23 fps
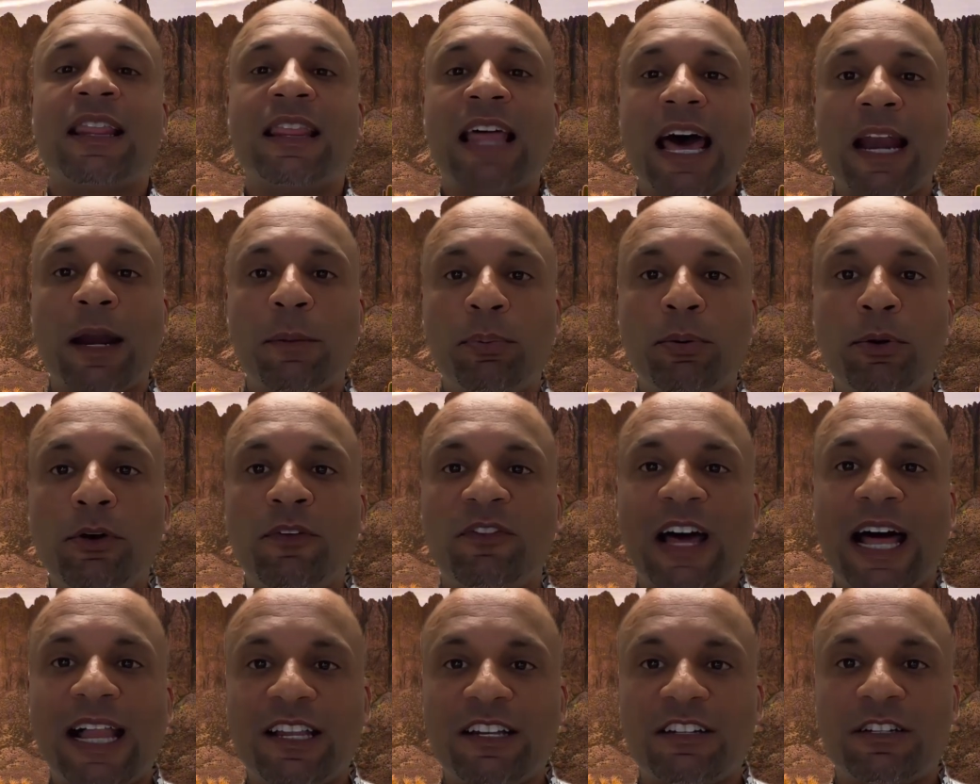That
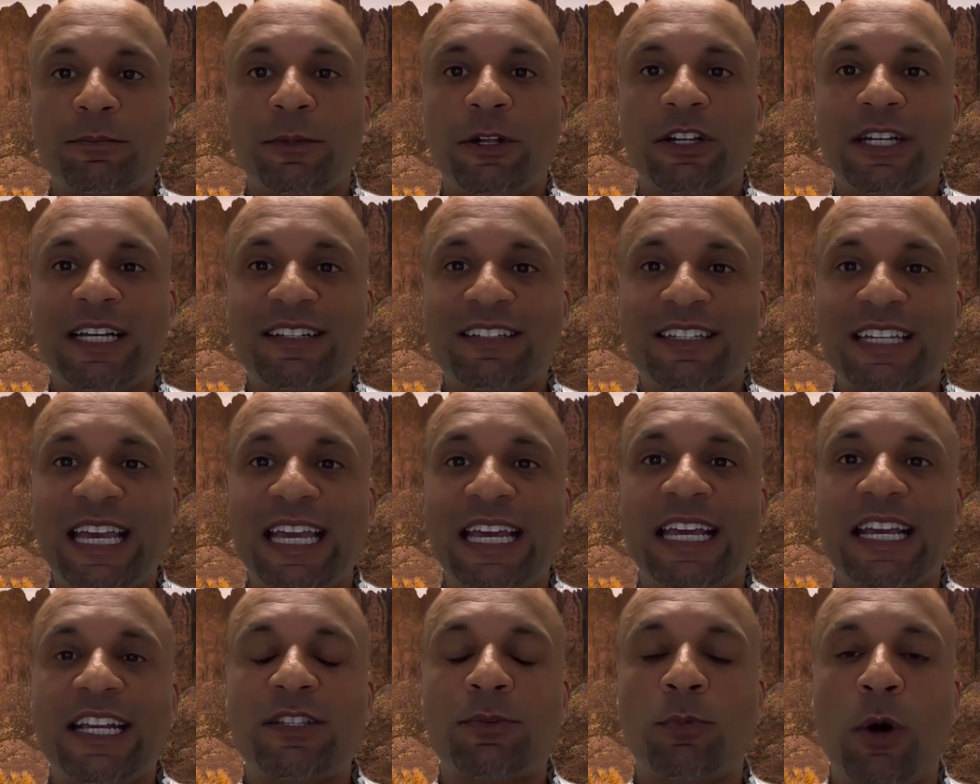approve eligible is
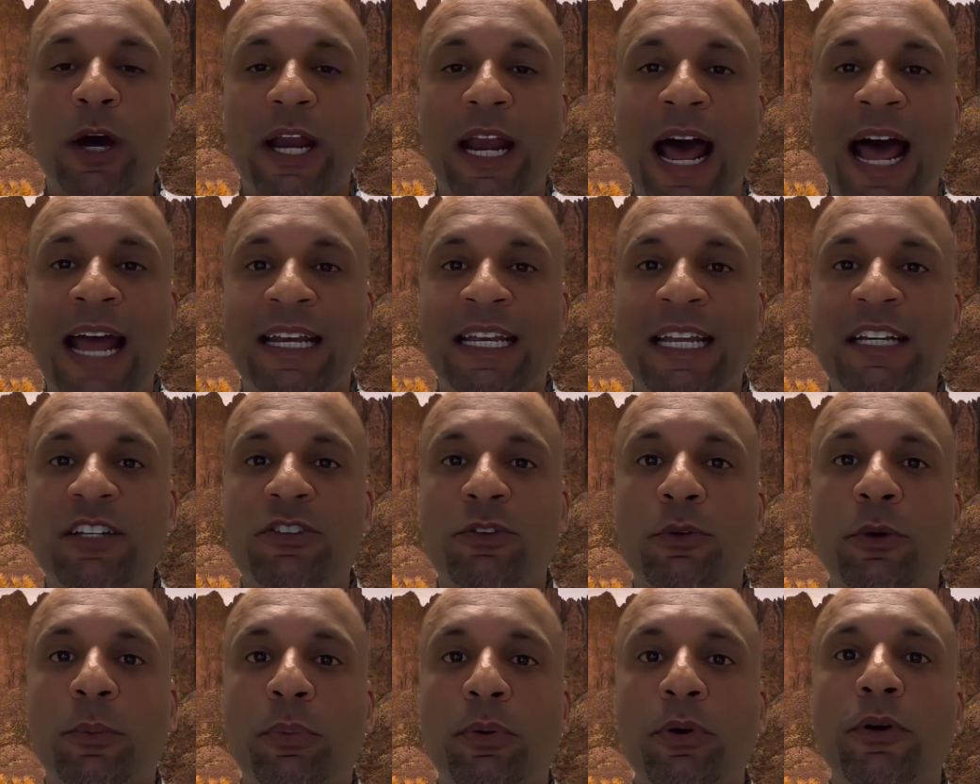key. It's what I need
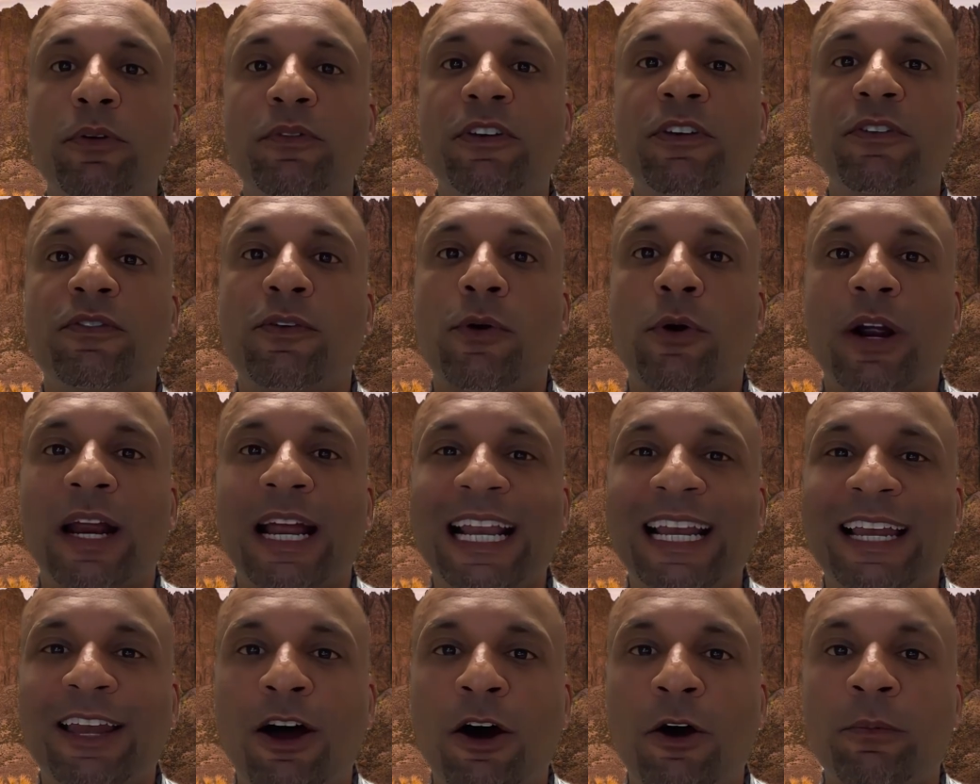to approve you for
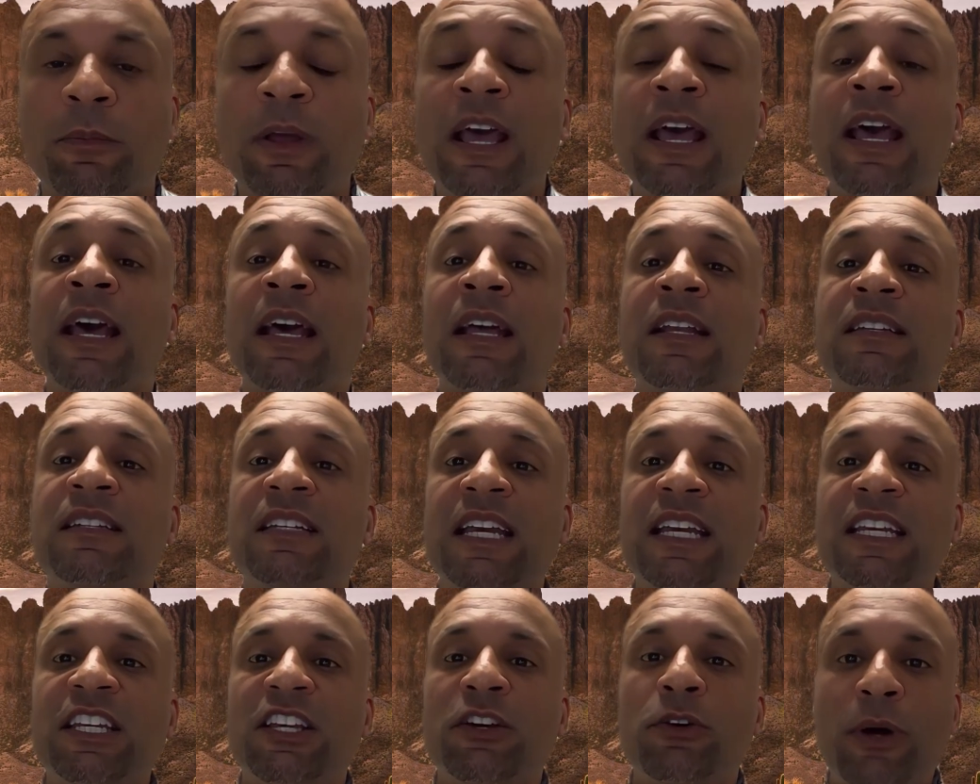a loan.
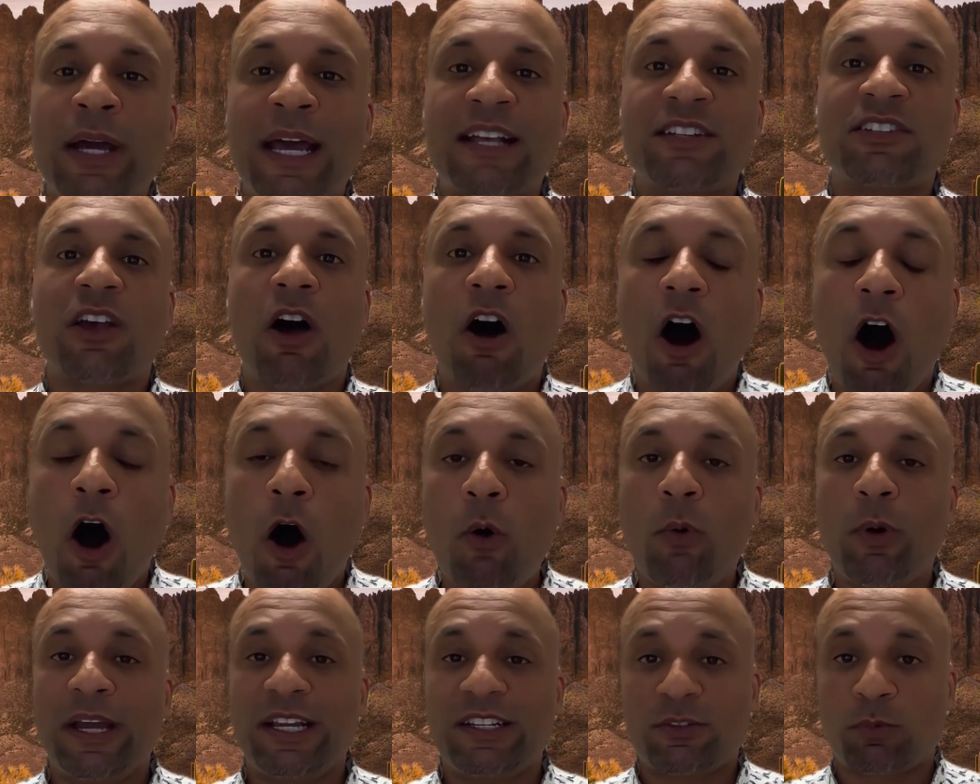DU has
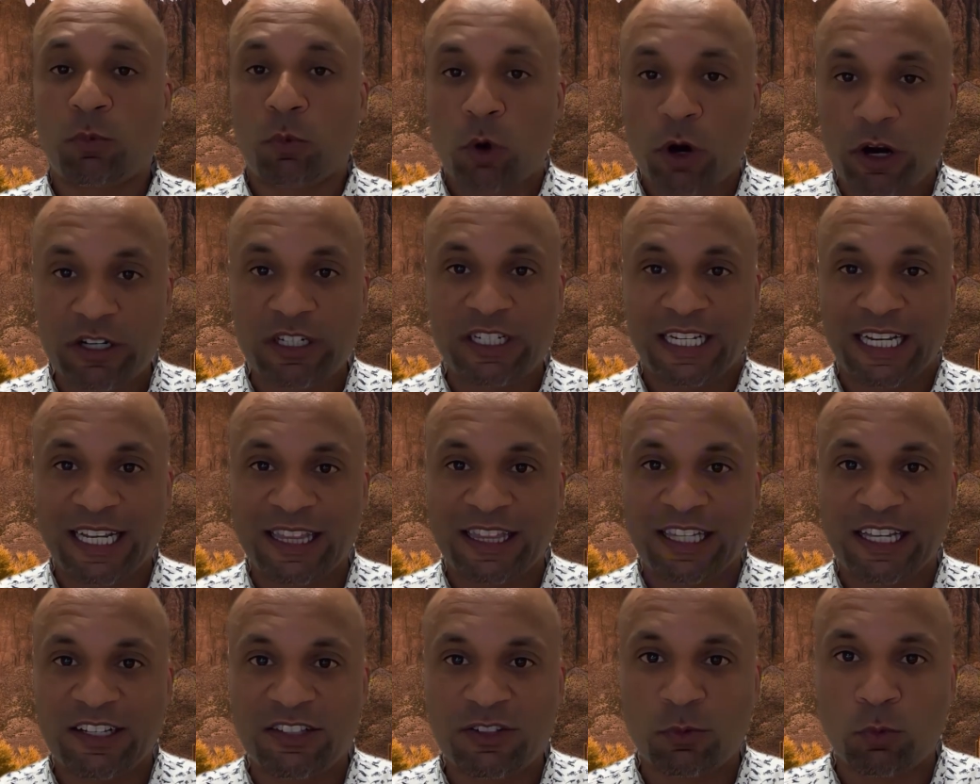always worked
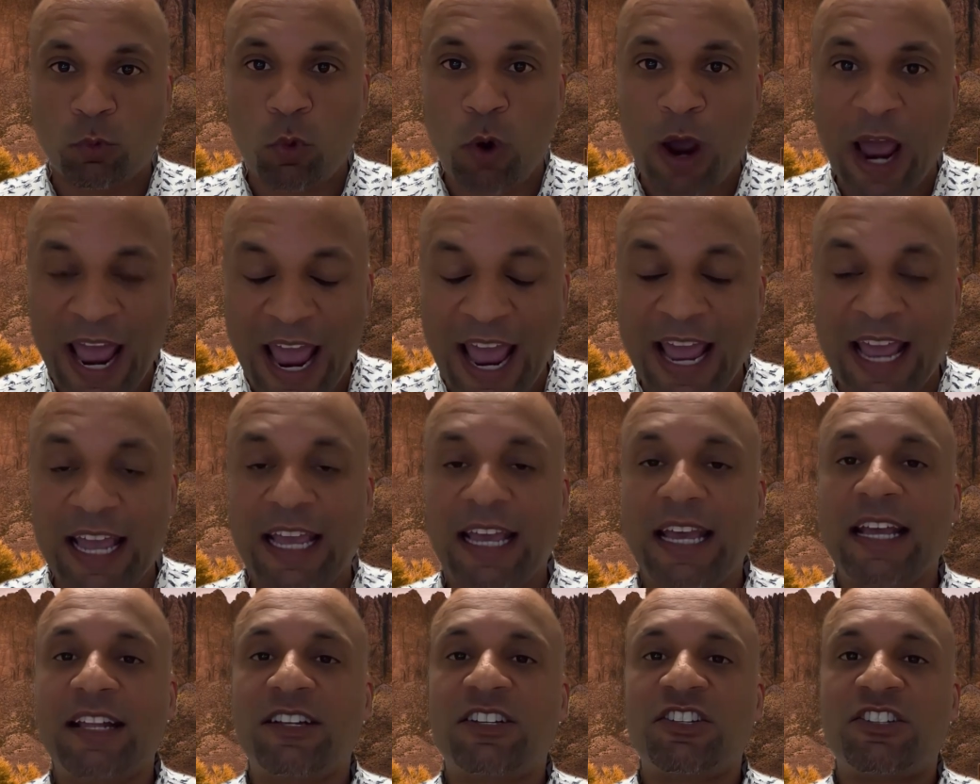in this
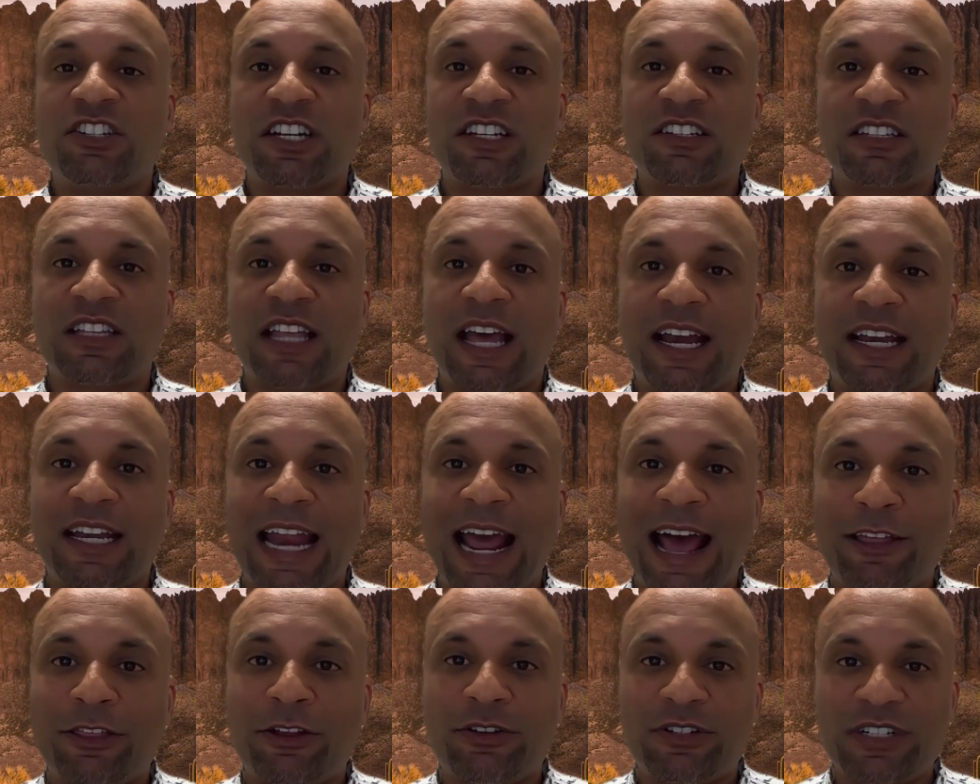way. It's just that
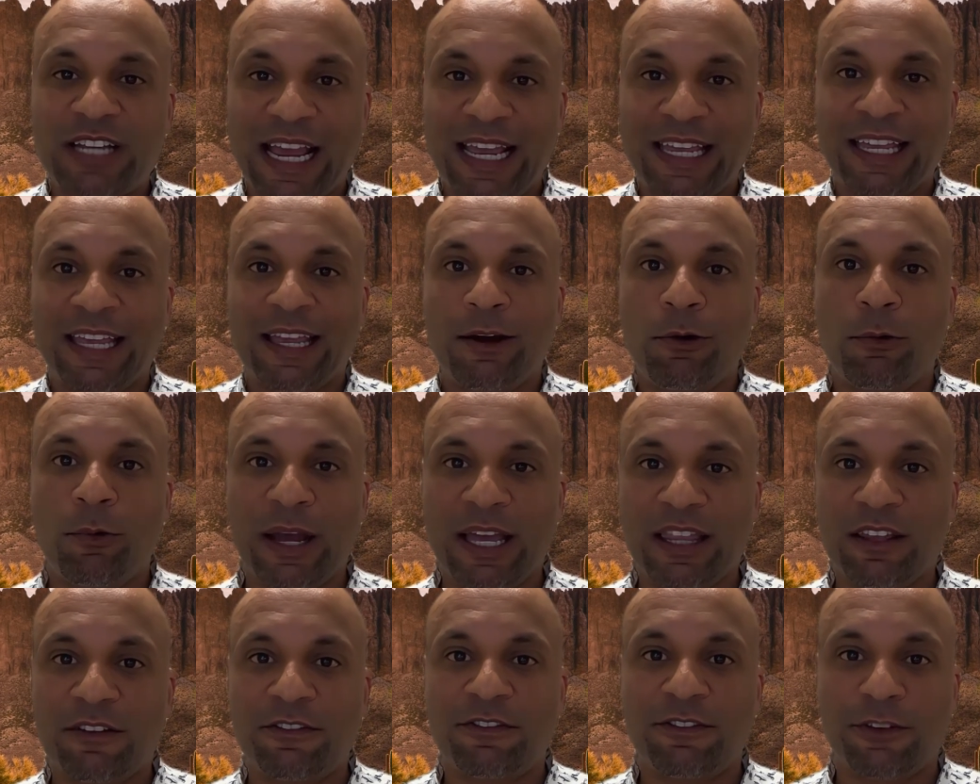now they're taking
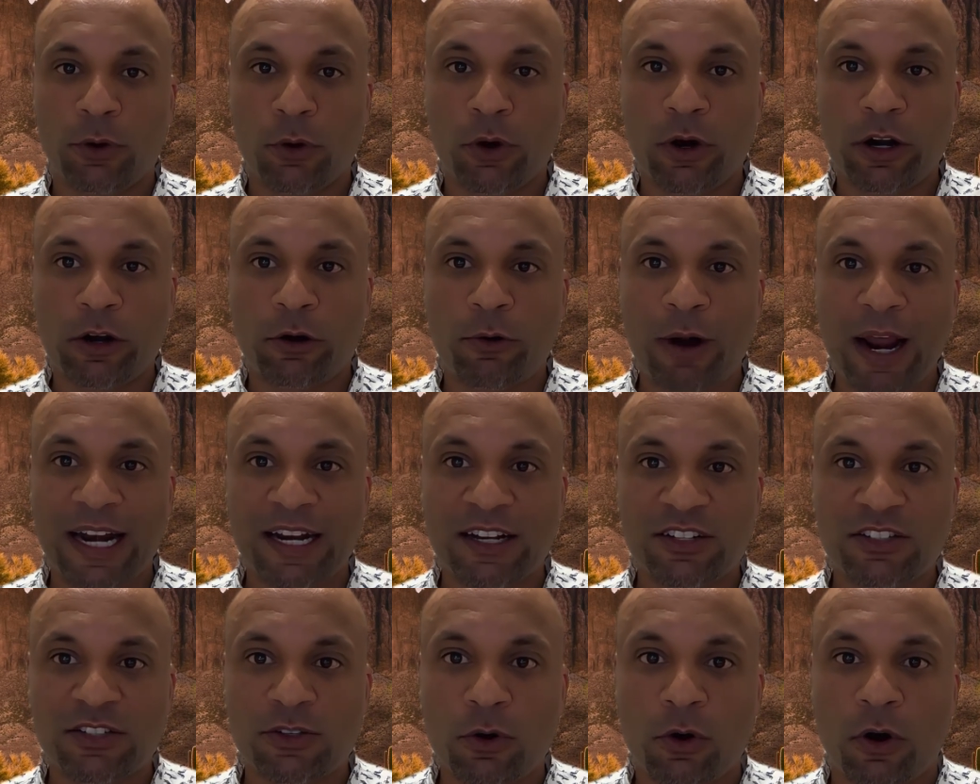away the floor
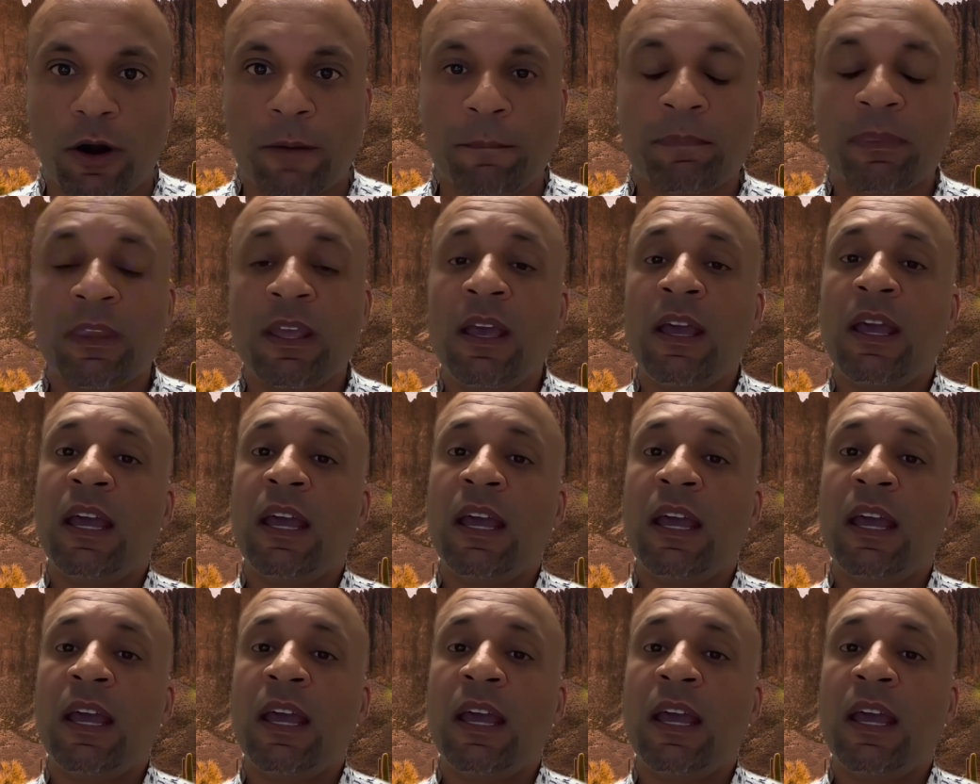credit score.